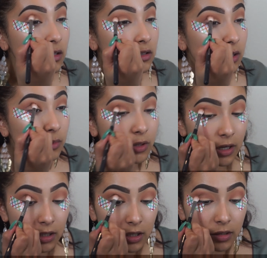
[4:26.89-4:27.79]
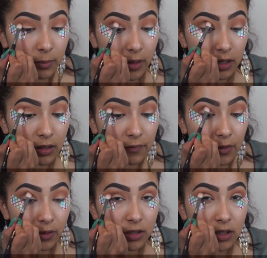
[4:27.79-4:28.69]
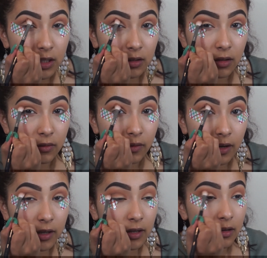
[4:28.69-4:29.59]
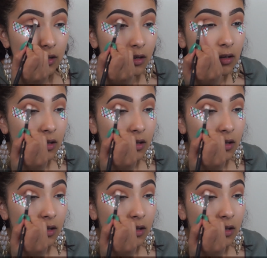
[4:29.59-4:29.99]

So I'm kind of going to mainly focus it right here.